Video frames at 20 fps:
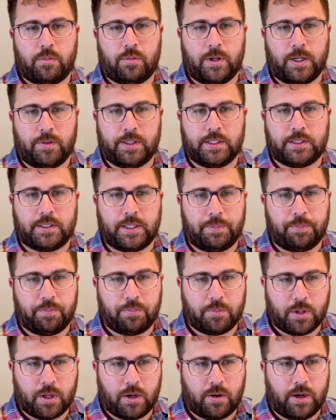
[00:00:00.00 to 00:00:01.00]
previously.
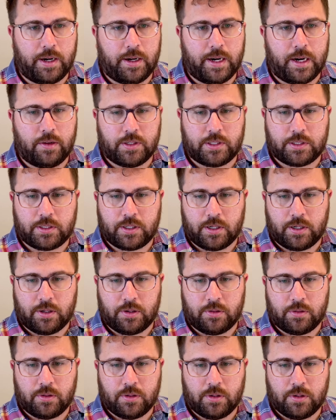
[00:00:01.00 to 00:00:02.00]
All right, now let's go